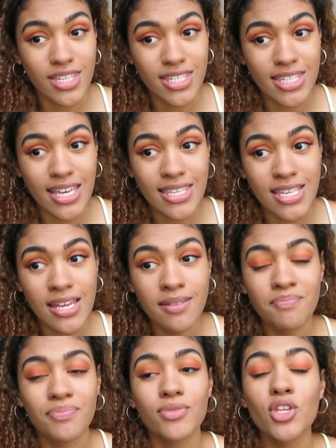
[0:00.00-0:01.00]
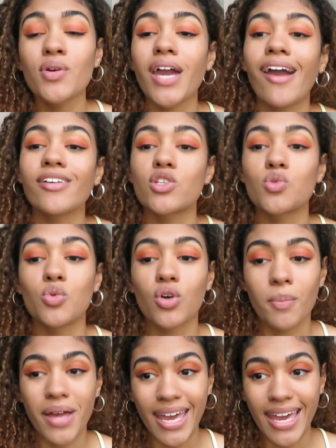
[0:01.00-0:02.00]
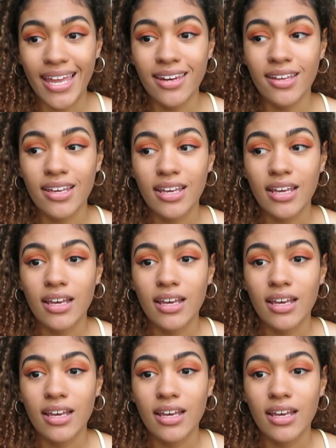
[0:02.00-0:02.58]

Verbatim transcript: this season, new characters will come in.